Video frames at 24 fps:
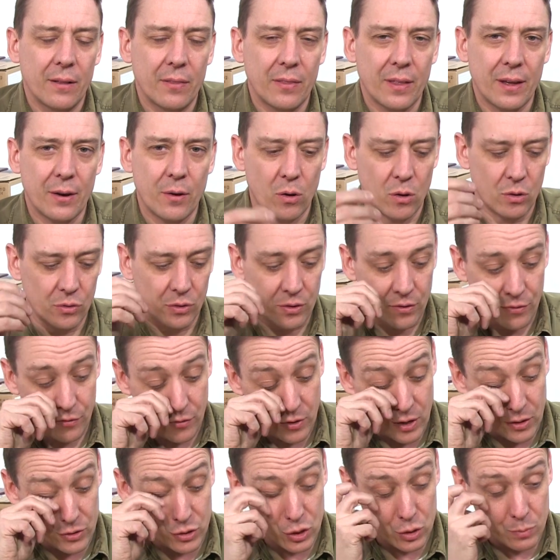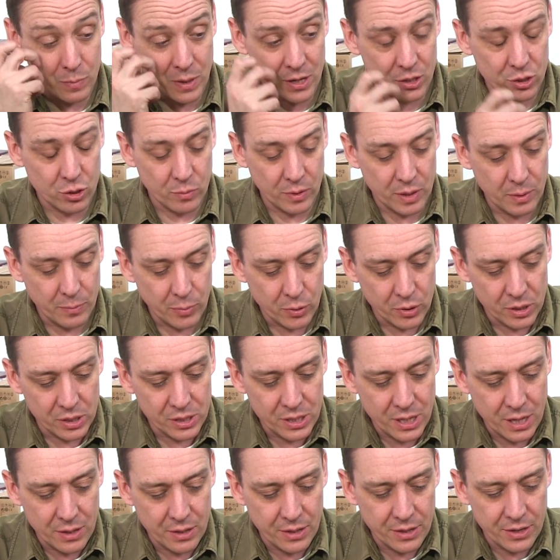than on the front. Just make sure when you put it
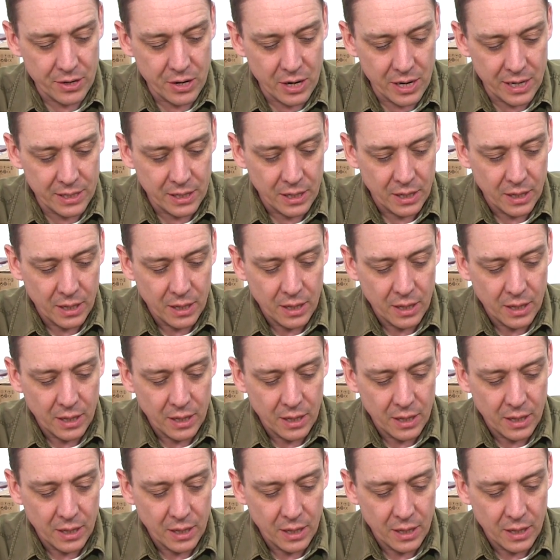down at night,